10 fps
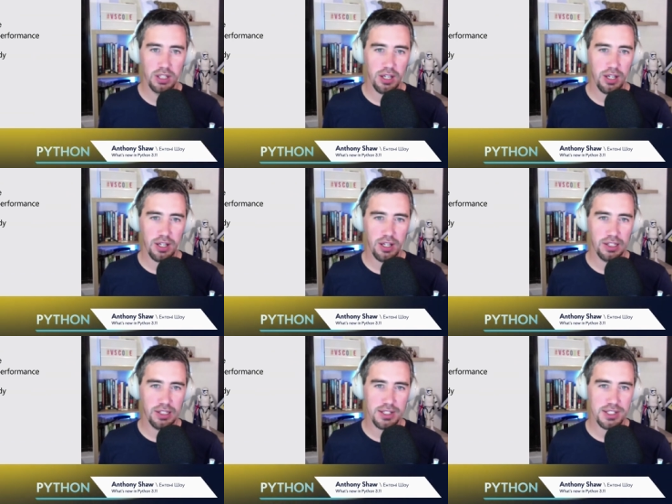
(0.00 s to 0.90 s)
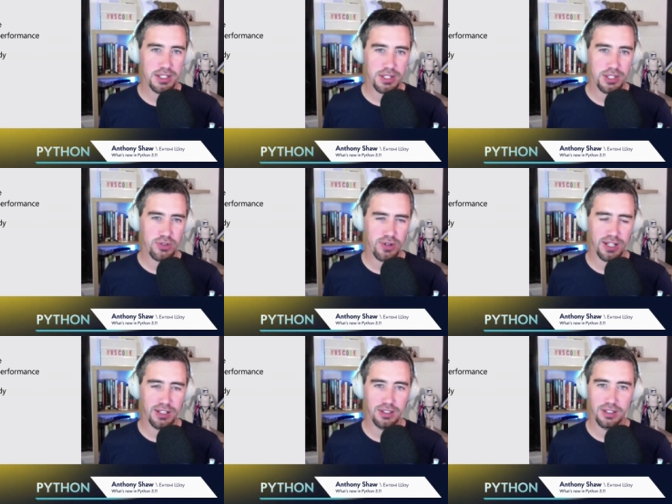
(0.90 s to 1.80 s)
uh, a list, a
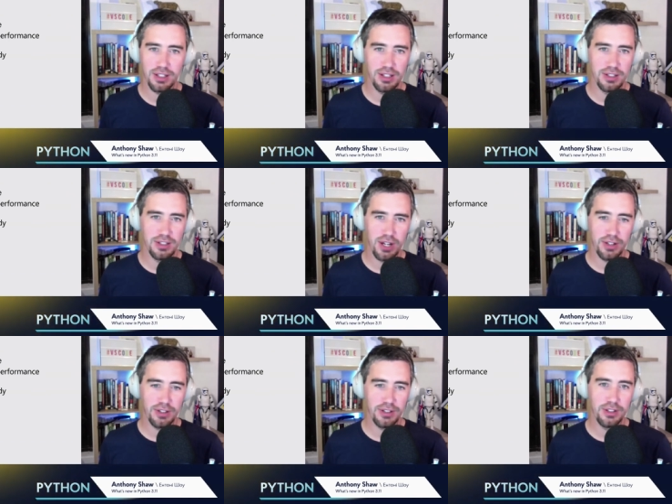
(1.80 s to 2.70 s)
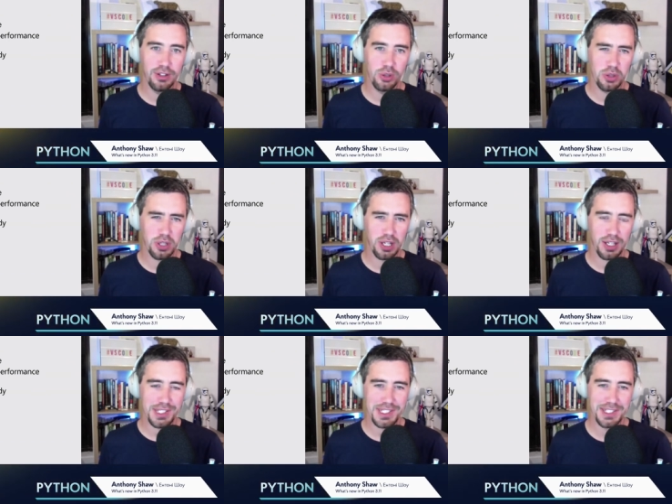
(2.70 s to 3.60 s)
string, none, or a
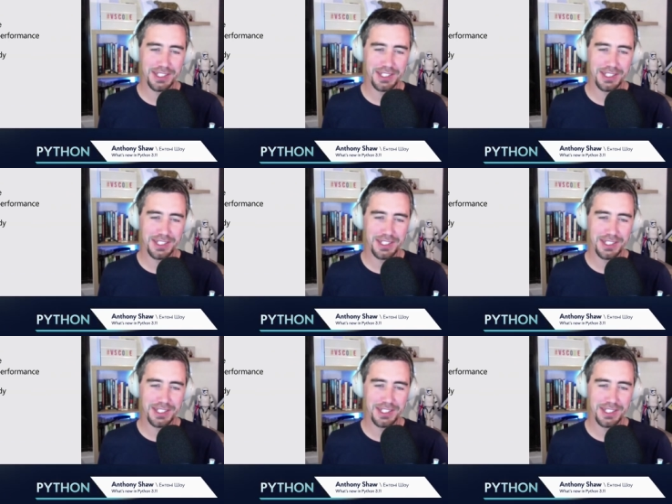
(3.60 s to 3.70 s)
class,